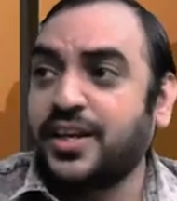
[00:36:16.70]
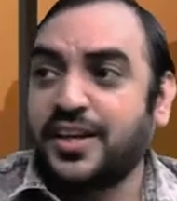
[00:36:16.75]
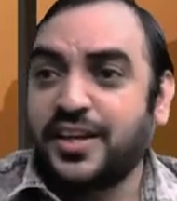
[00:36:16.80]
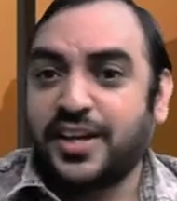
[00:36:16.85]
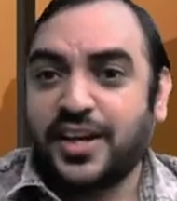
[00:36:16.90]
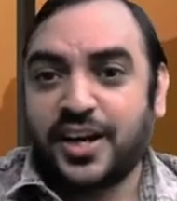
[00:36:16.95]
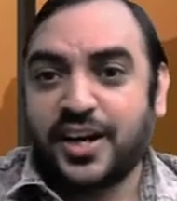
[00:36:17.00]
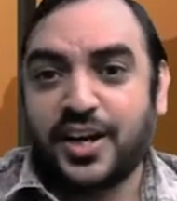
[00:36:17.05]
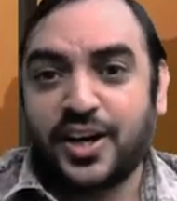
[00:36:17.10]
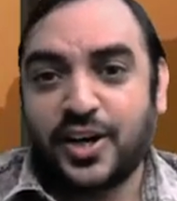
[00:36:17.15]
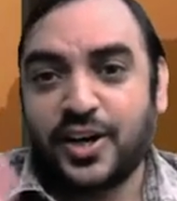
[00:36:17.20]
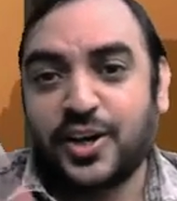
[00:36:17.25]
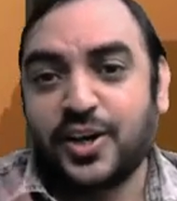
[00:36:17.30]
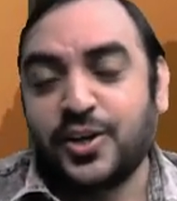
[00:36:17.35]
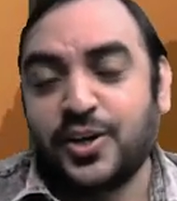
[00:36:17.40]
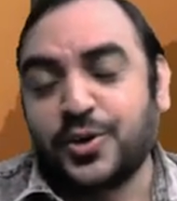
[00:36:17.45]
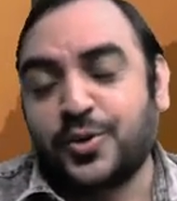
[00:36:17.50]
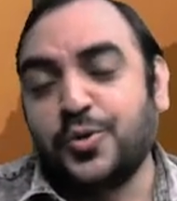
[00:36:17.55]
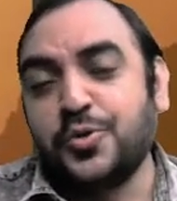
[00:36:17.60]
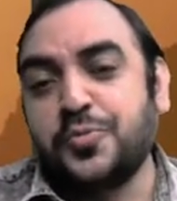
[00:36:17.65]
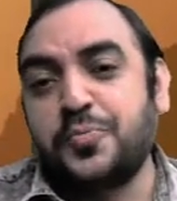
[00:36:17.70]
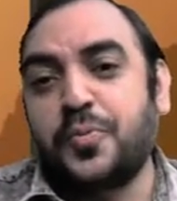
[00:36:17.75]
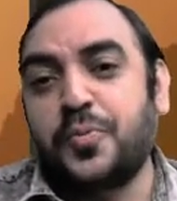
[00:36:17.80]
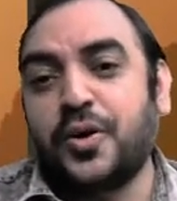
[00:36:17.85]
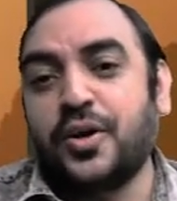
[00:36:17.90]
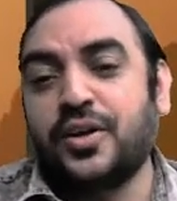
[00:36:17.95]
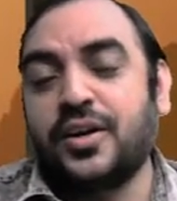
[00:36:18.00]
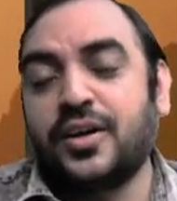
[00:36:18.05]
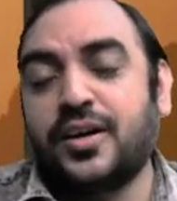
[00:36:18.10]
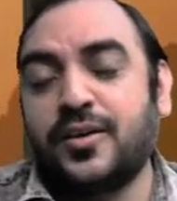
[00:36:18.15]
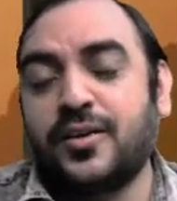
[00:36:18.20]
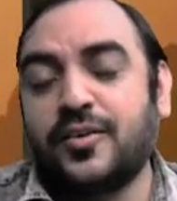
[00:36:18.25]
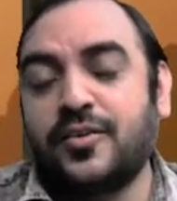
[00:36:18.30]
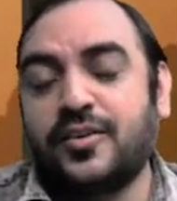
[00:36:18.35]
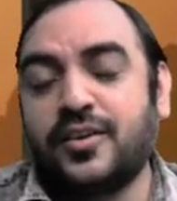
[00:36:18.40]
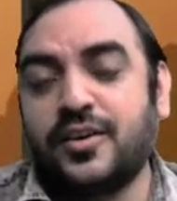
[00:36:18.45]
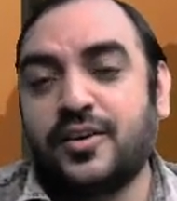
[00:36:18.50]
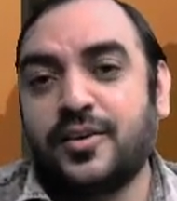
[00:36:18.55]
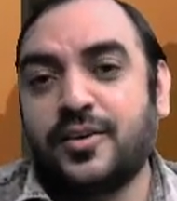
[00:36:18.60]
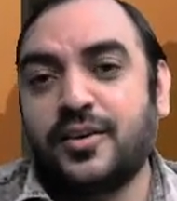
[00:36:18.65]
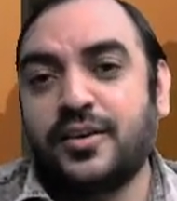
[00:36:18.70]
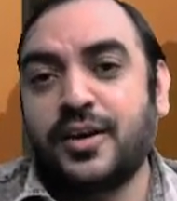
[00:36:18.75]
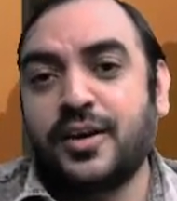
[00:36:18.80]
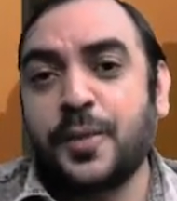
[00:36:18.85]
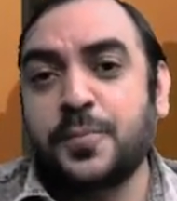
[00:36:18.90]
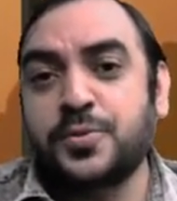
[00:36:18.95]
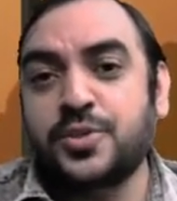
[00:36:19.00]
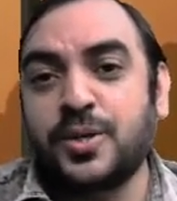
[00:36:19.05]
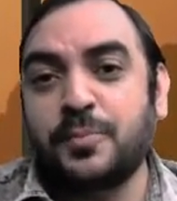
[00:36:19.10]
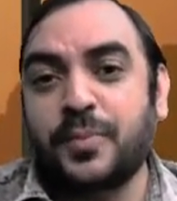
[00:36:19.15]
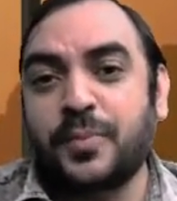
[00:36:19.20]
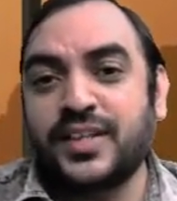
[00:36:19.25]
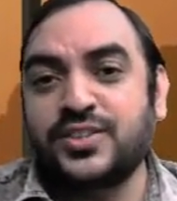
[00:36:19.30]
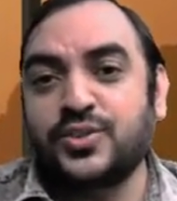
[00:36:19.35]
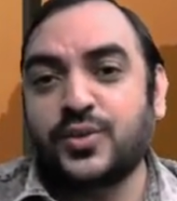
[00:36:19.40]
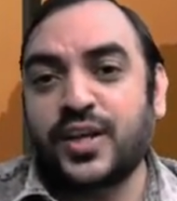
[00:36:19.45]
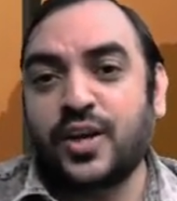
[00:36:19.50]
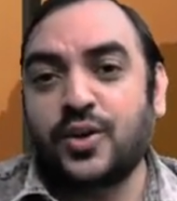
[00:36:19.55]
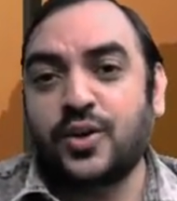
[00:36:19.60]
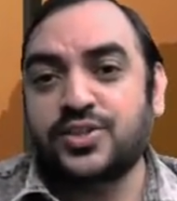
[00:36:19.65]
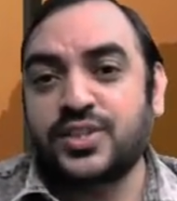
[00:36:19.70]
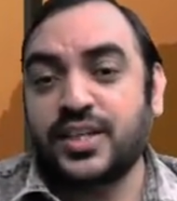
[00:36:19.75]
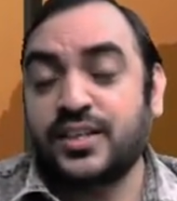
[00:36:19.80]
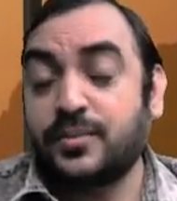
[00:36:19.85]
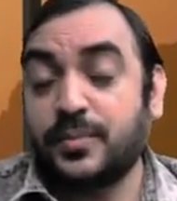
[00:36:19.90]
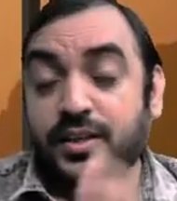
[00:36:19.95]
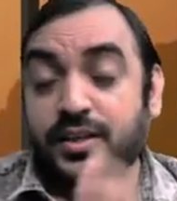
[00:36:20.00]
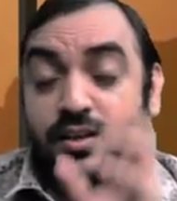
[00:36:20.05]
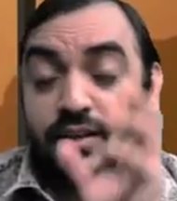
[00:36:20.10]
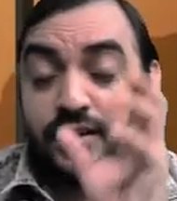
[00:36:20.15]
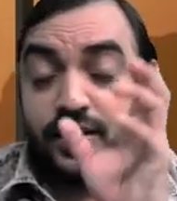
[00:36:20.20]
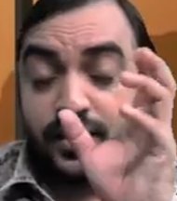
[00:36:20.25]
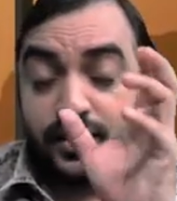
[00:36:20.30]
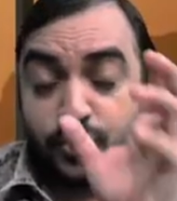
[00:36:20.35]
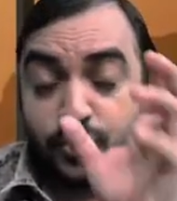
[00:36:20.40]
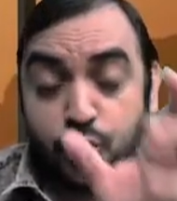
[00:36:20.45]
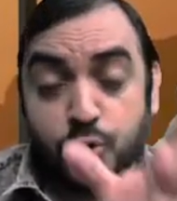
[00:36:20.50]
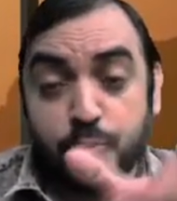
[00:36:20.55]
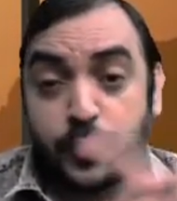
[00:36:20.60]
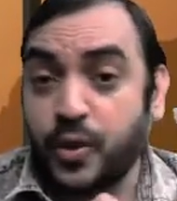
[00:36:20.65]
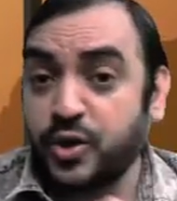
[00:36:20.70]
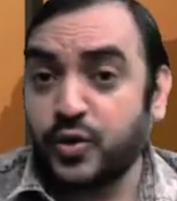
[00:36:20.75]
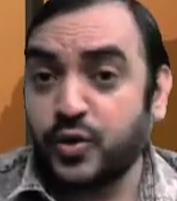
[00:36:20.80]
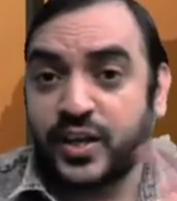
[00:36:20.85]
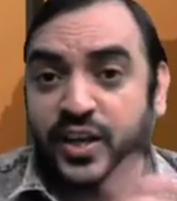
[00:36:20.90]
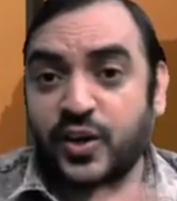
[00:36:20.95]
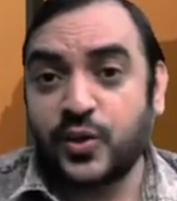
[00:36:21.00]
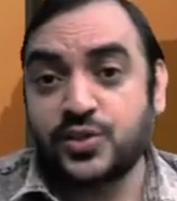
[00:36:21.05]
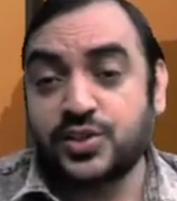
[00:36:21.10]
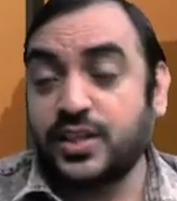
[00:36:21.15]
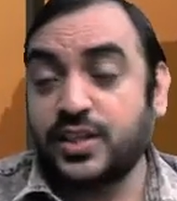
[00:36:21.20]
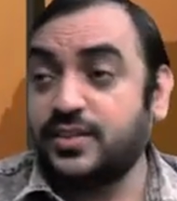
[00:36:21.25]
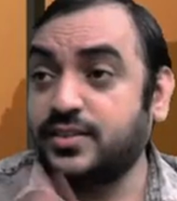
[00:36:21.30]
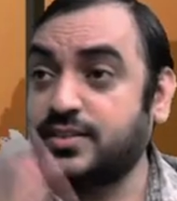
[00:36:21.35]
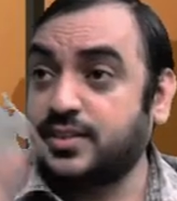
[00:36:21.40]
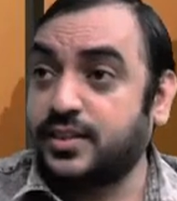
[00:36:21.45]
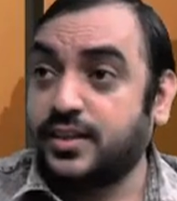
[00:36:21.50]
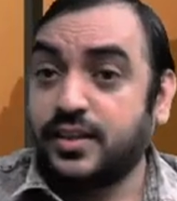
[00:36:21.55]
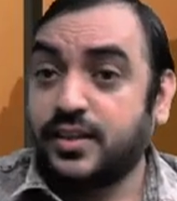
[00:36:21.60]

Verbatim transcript: Uh, coupon uh, uh, redemption price you cannot change. I mean uh, coupon you cannot change.